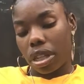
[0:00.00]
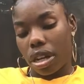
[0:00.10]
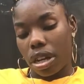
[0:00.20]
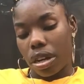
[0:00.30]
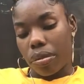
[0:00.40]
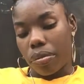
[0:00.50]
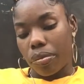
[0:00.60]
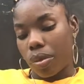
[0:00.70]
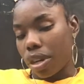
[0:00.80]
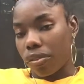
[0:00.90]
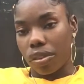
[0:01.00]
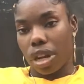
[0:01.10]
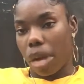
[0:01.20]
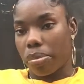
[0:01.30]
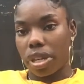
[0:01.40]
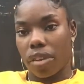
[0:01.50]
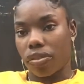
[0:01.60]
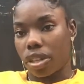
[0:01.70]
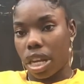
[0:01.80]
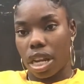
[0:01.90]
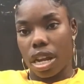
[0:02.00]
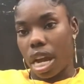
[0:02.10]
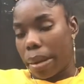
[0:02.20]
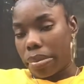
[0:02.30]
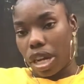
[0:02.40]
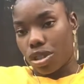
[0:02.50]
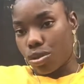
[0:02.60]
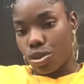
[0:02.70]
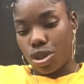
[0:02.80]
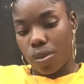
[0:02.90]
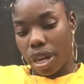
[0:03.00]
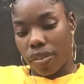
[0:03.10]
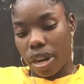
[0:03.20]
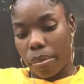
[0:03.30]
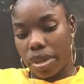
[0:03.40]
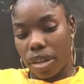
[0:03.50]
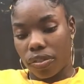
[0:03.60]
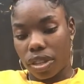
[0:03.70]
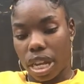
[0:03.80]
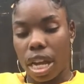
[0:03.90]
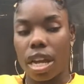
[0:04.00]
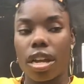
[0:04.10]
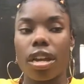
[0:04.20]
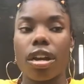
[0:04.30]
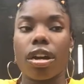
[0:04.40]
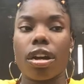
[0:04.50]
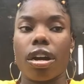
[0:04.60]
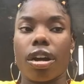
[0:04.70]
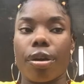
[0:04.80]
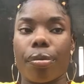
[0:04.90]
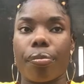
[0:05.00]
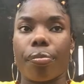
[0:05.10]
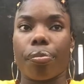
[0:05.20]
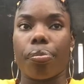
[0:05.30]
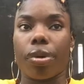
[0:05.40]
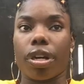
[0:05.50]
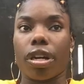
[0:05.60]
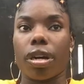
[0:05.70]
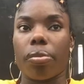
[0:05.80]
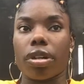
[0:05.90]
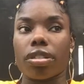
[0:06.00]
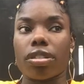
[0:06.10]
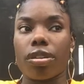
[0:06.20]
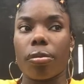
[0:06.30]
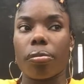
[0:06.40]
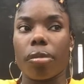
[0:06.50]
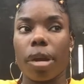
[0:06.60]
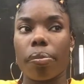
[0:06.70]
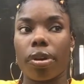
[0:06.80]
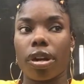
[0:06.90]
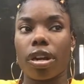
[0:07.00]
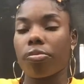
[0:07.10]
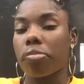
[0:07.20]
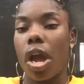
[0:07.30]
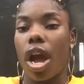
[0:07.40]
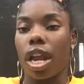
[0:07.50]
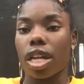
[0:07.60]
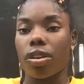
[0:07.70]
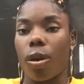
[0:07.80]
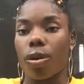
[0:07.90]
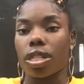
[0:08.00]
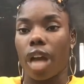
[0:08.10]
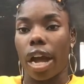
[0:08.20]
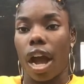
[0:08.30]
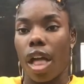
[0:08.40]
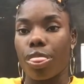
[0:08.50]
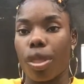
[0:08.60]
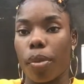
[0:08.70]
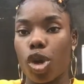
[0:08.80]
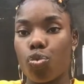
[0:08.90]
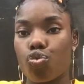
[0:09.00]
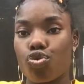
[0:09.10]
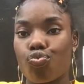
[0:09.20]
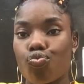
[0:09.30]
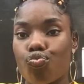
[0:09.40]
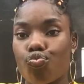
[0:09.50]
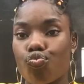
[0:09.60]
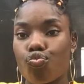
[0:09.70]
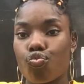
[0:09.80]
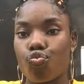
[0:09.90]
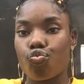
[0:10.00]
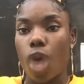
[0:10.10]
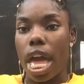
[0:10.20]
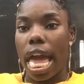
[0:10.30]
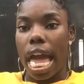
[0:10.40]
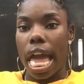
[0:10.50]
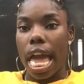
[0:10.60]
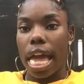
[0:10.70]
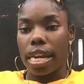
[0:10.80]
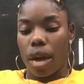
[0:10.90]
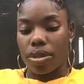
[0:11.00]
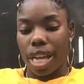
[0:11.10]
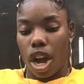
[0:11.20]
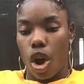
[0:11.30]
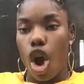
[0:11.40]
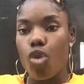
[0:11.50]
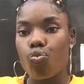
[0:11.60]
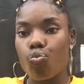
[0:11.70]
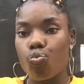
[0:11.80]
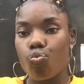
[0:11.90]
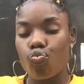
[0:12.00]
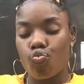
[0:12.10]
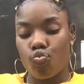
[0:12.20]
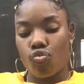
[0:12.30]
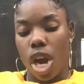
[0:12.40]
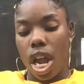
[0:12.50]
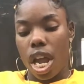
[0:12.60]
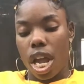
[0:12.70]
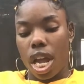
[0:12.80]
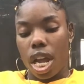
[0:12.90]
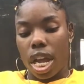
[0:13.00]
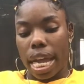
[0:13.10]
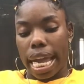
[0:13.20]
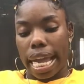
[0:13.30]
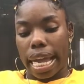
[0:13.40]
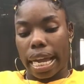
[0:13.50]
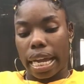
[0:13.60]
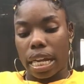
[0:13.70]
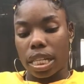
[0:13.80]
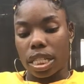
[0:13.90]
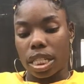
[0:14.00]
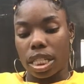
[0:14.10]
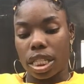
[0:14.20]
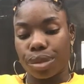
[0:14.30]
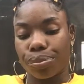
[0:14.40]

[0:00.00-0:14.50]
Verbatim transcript: um, whatever happened after that, I'm not too sure whatever happened after that. Um, but up until my part, all I know is I got the boot, and I was at home, and